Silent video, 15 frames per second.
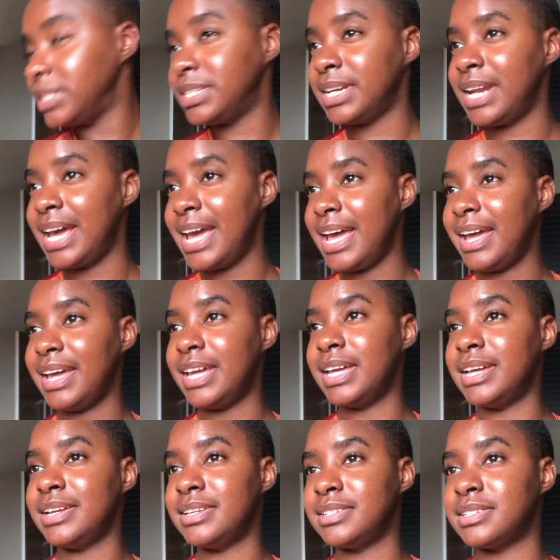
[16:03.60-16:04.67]
gotten me some
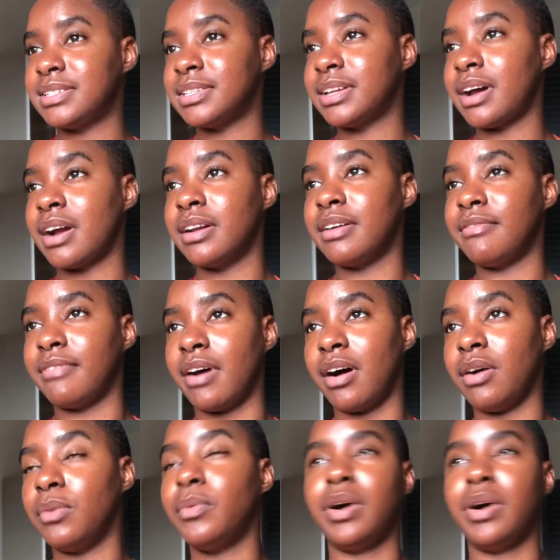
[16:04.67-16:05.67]
sugar and